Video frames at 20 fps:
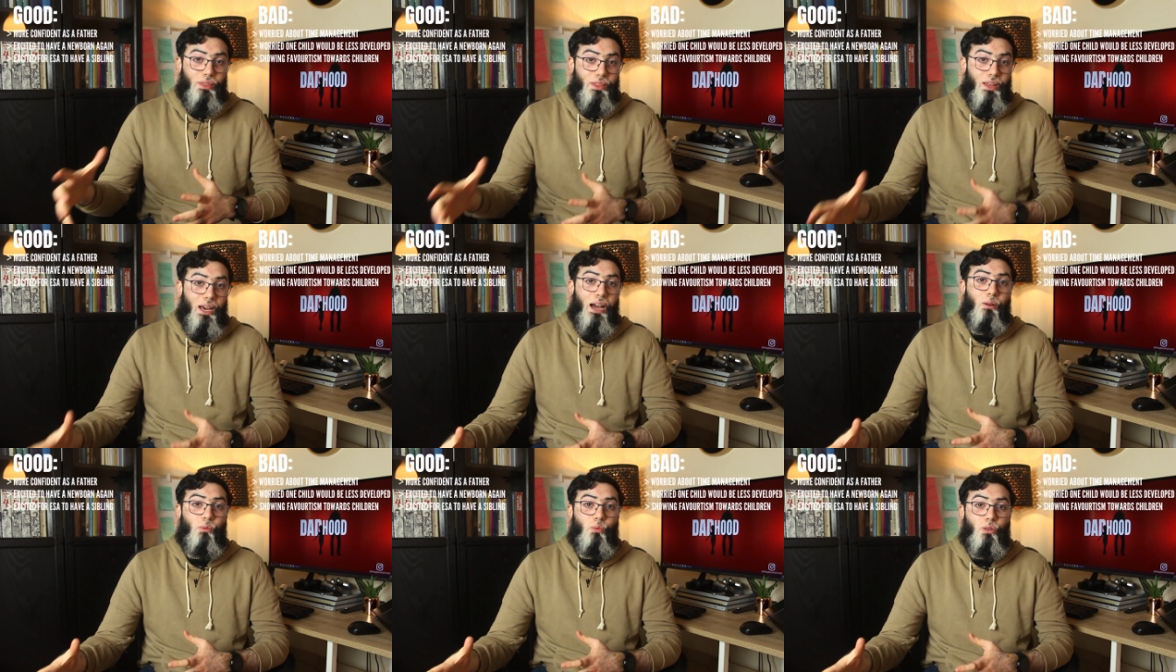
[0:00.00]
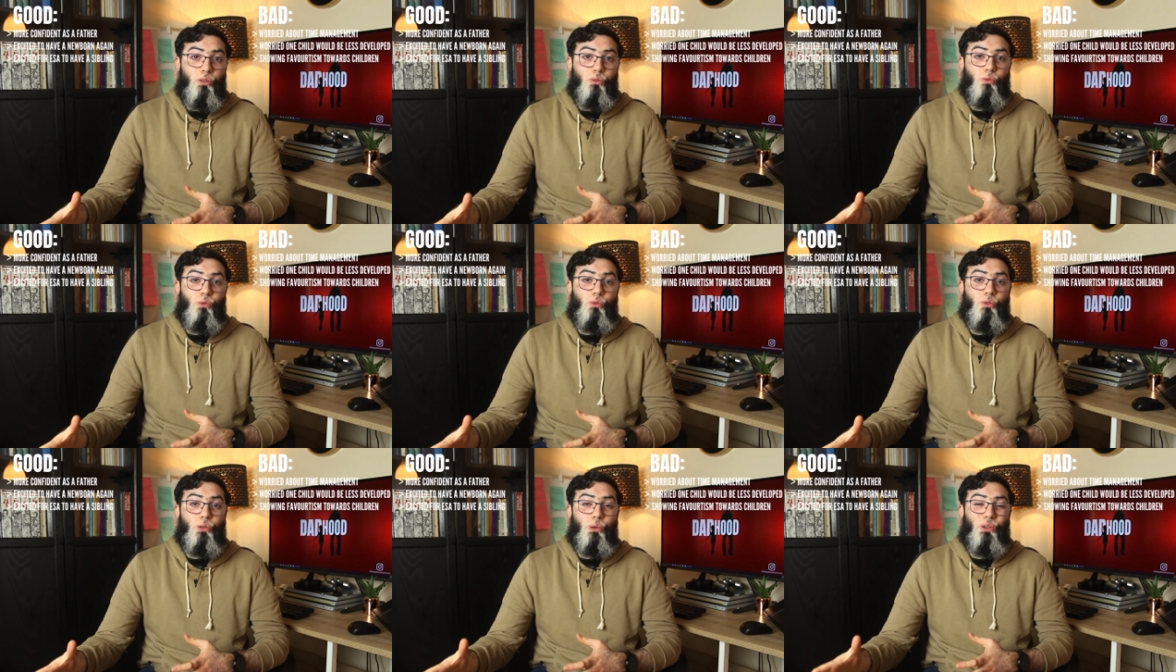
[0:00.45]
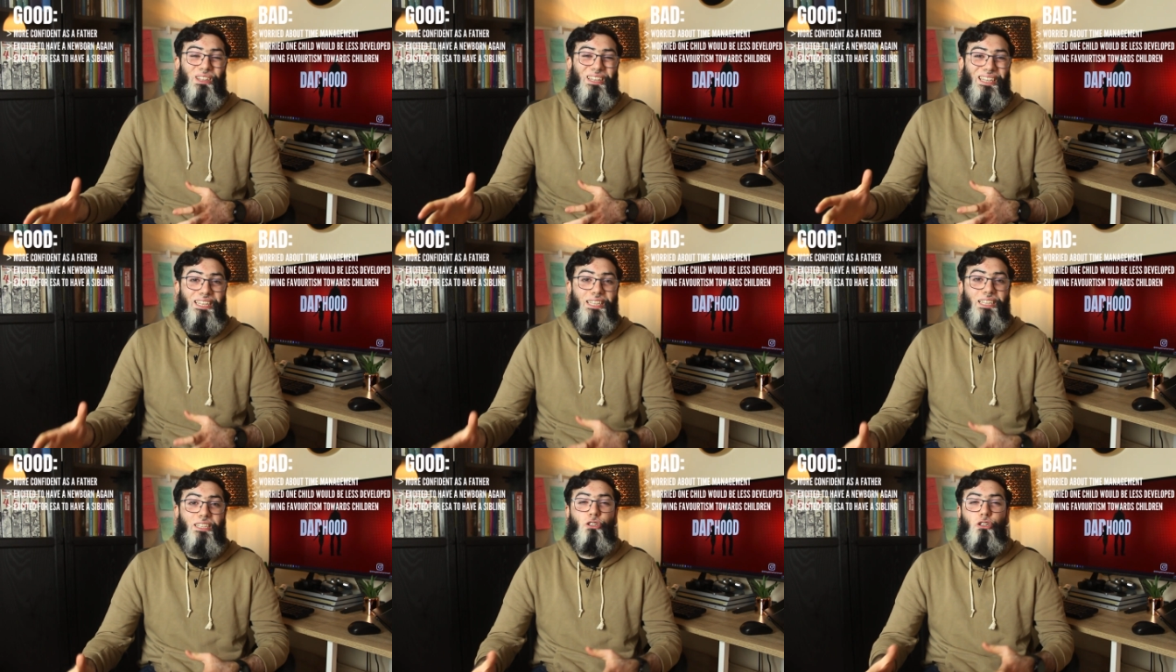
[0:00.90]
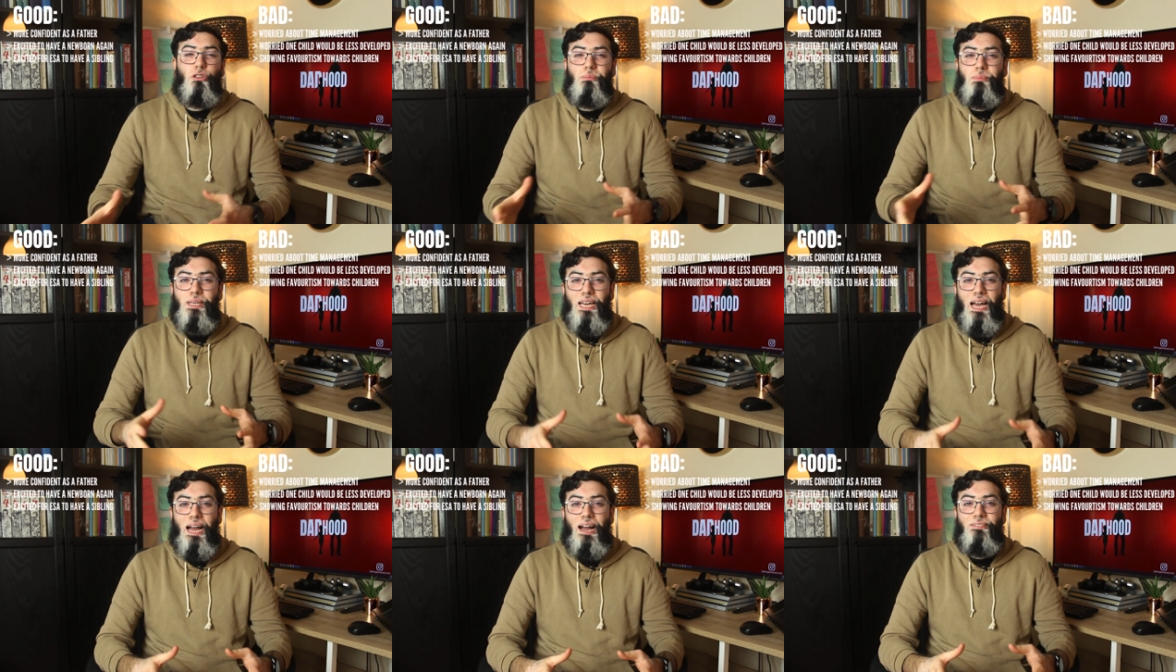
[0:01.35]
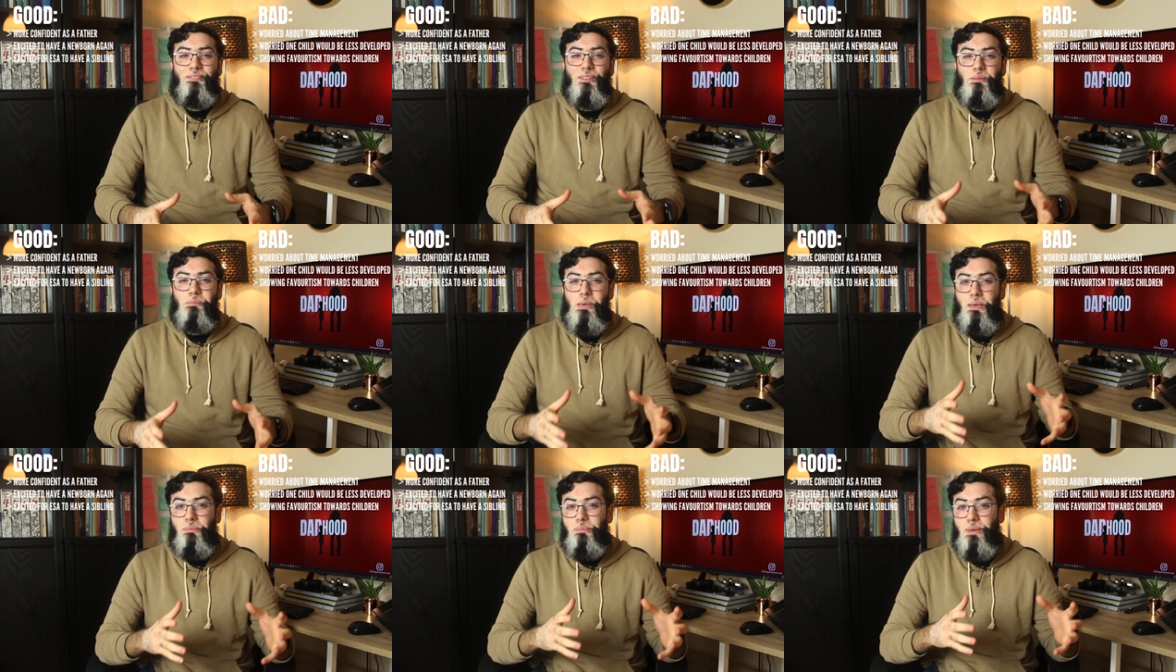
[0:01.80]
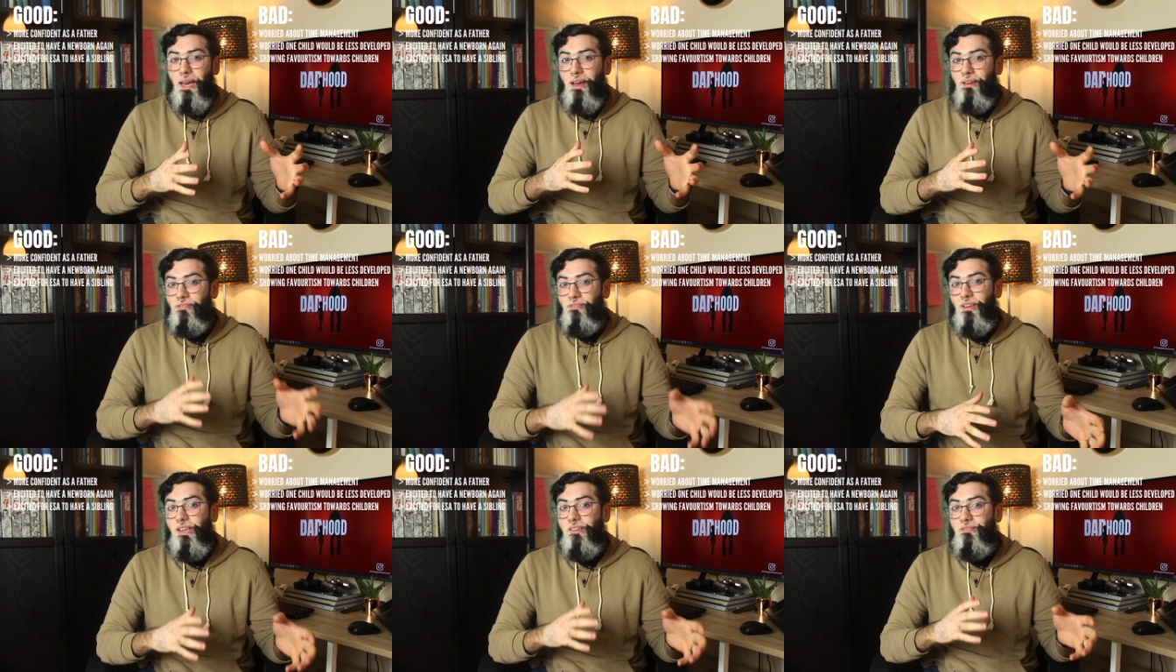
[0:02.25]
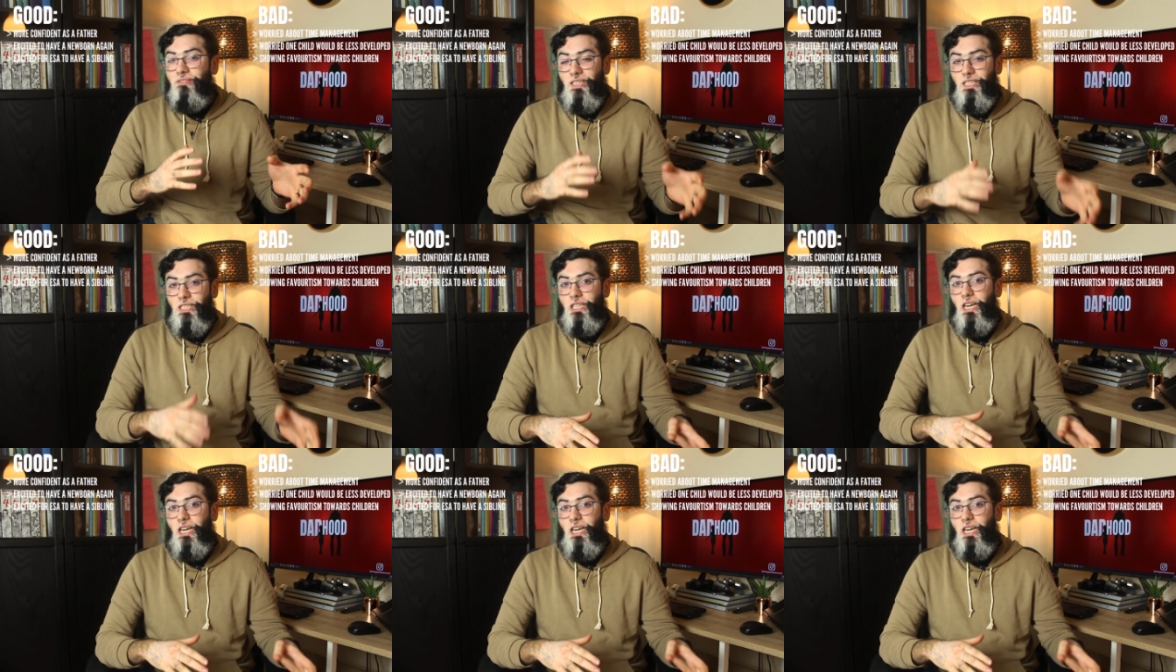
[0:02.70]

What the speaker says: that would also lead to me having maybe a favorite